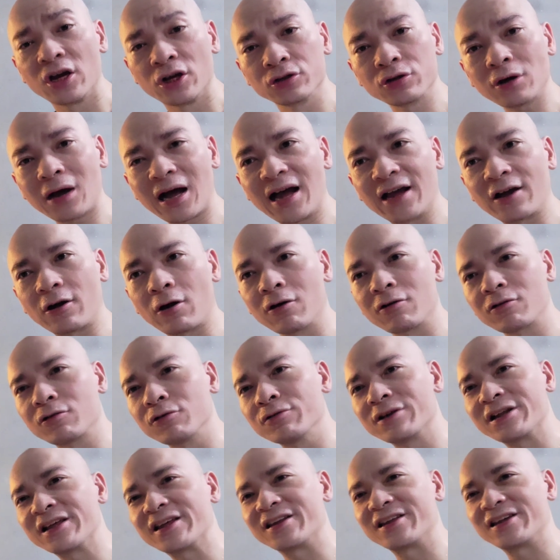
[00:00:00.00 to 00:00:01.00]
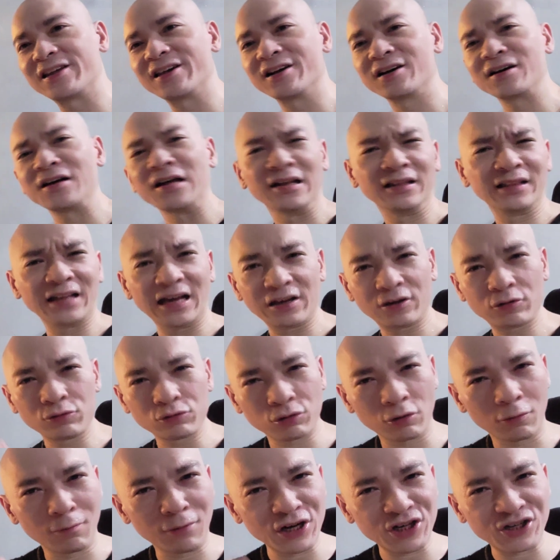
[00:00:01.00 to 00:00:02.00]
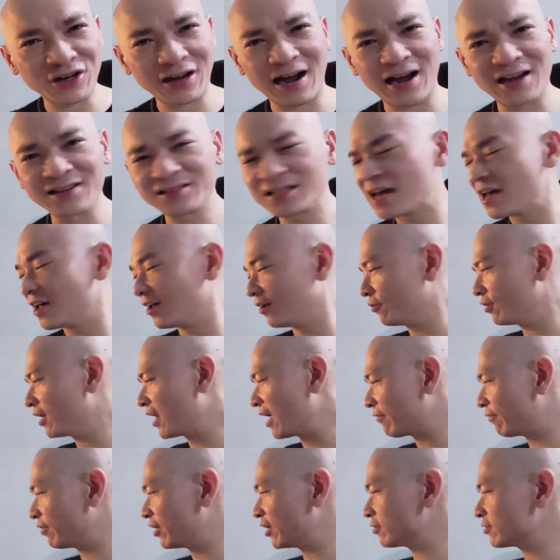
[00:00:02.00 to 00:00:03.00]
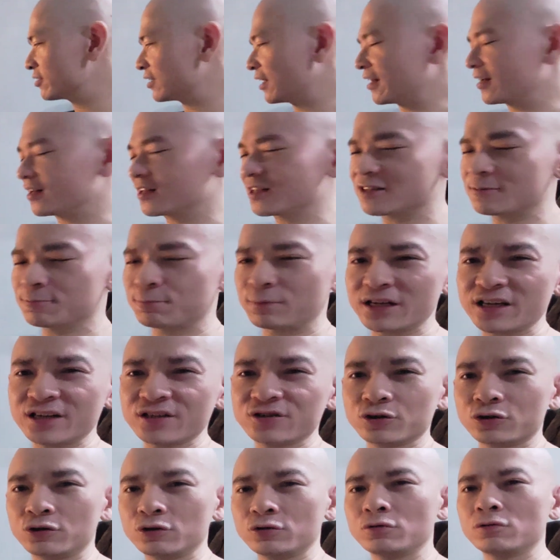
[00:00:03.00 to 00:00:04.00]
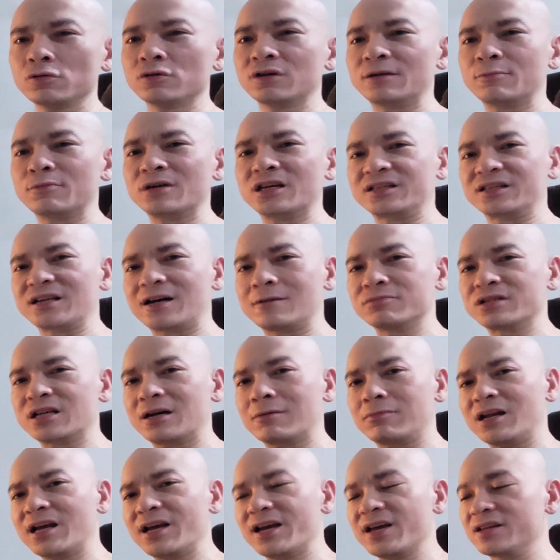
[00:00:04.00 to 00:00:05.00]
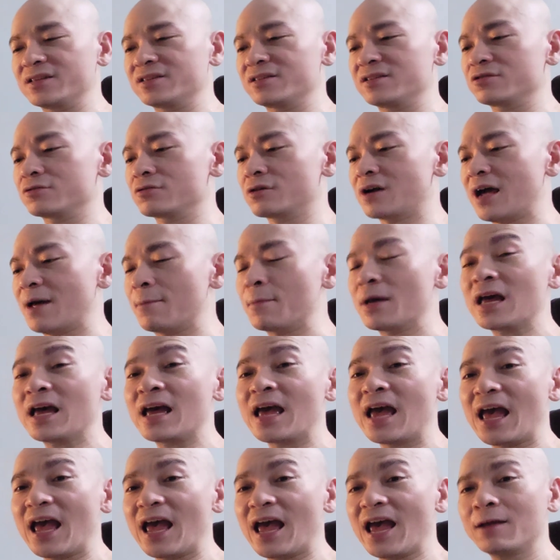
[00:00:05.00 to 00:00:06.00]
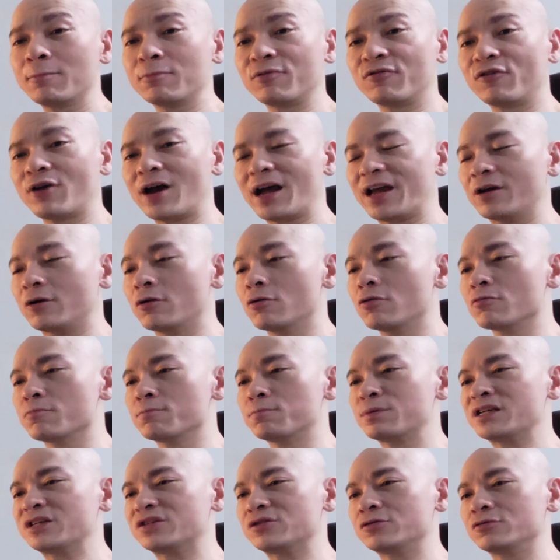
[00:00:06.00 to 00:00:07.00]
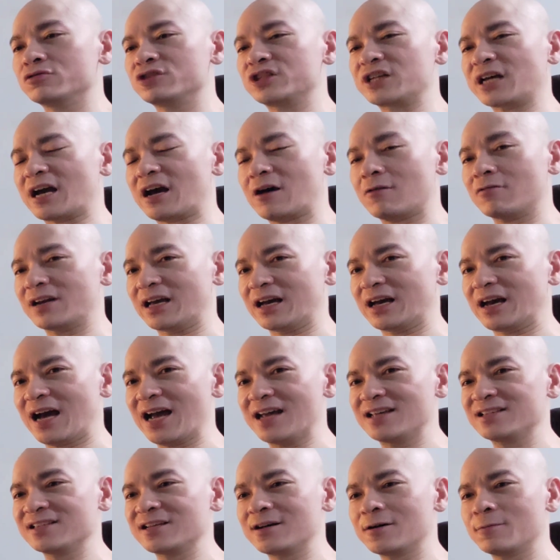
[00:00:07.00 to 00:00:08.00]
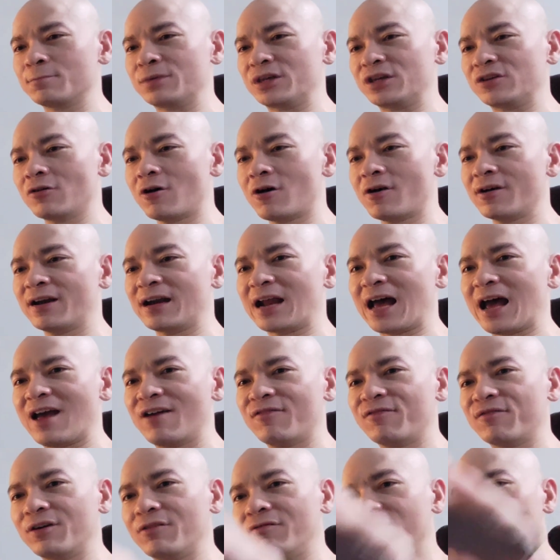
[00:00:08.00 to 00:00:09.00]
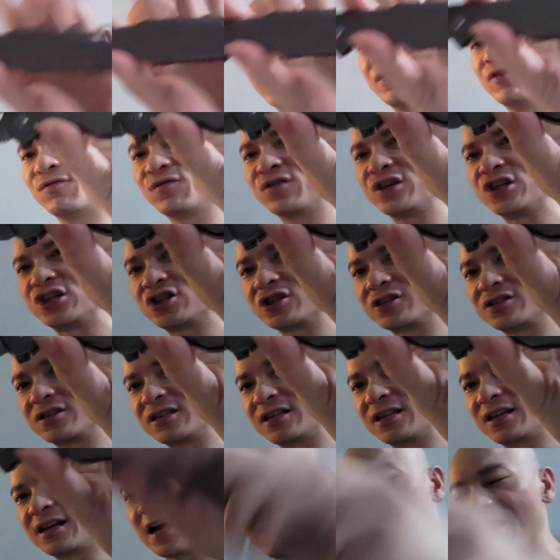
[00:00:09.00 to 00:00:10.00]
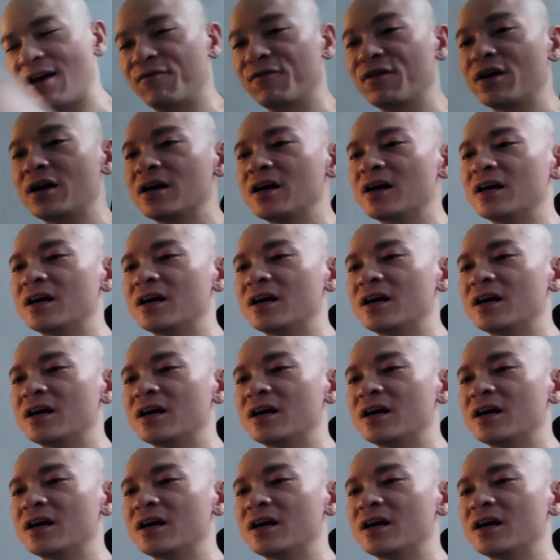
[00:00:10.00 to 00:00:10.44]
So I conclude it here. Thank you so much, guys. If you like videos like this, please do give me a thumbs up, like and subscribe. And before I go, please do check out the Kaiser Beyond knife, a very fidgety knife.